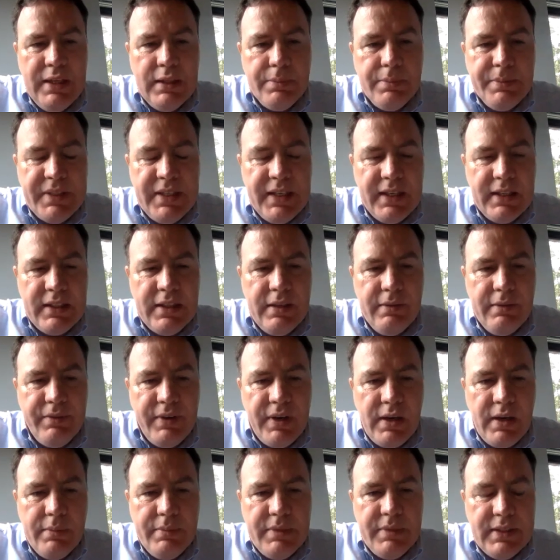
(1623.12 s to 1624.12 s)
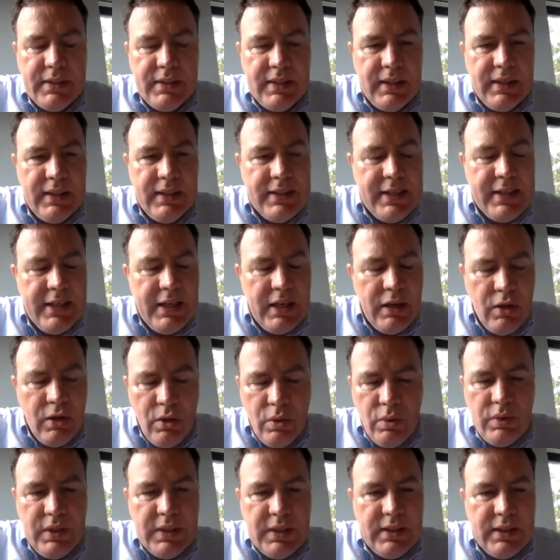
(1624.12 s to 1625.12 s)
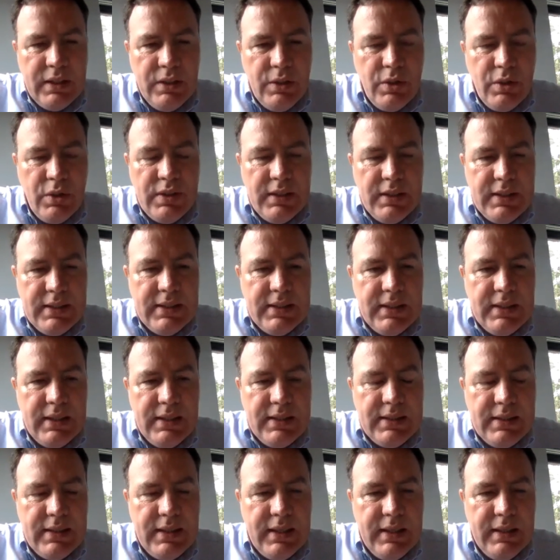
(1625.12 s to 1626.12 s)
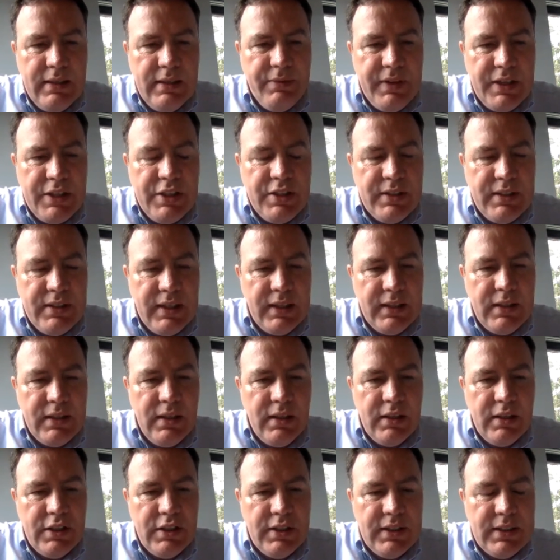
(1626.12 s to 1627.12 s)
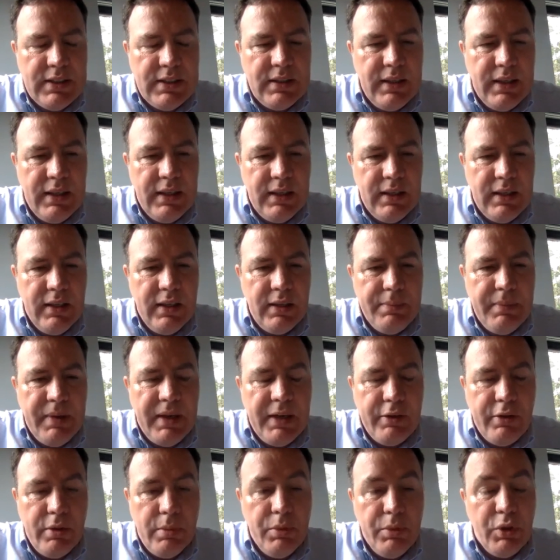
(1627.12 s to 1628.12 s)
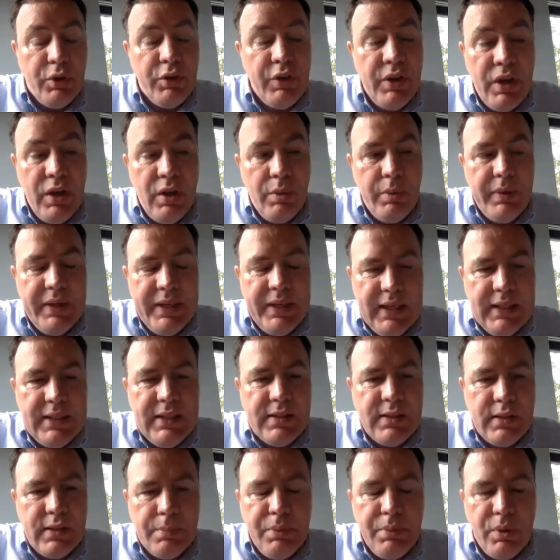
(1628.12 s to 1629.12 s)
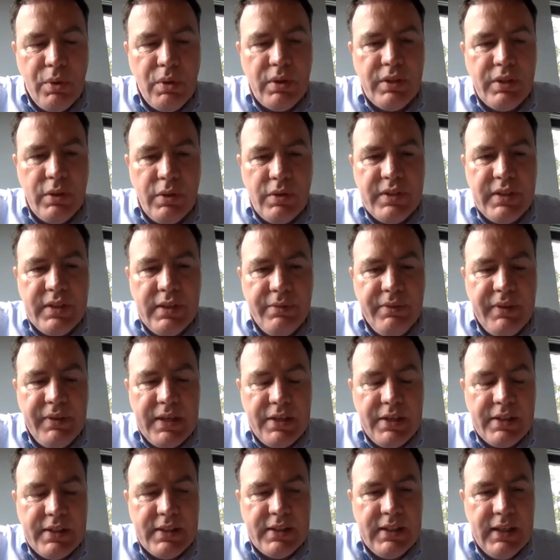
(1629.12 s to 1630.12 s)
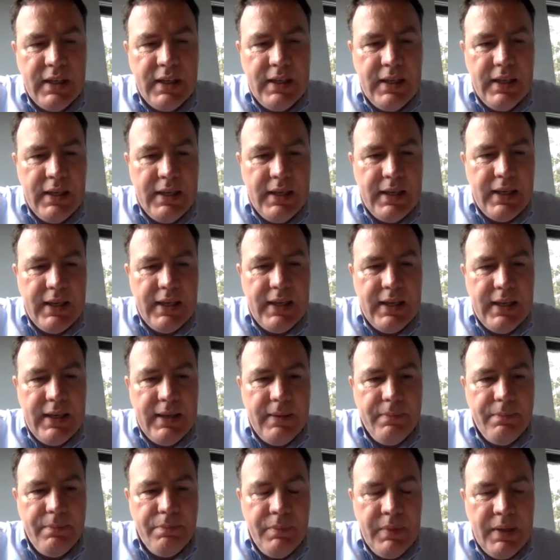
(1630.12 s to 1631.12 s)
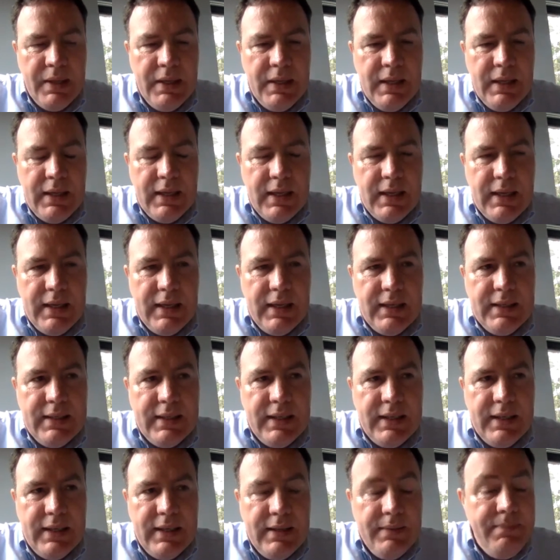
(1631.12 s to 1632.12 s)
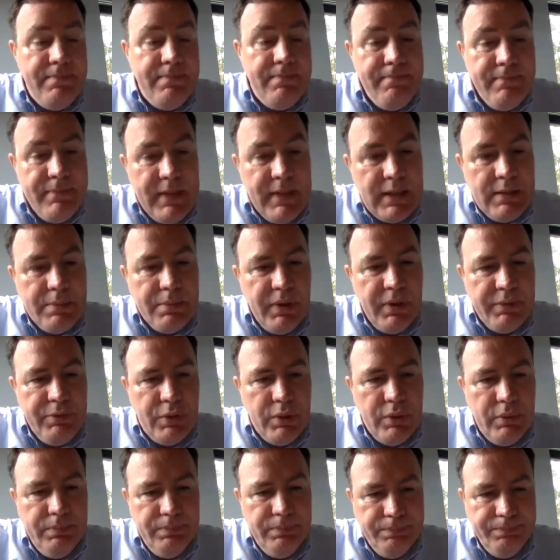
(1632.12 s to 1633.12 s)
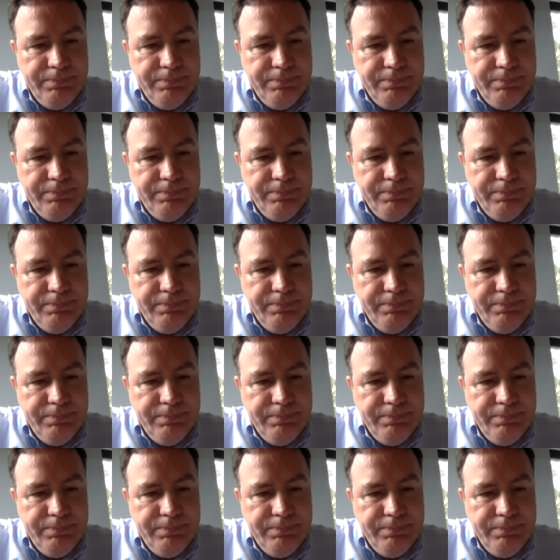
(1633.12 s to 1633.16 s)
to protect the environment. And the only solution is innovation technologies like MagGrow, but we need to support those innovators. And that's my view.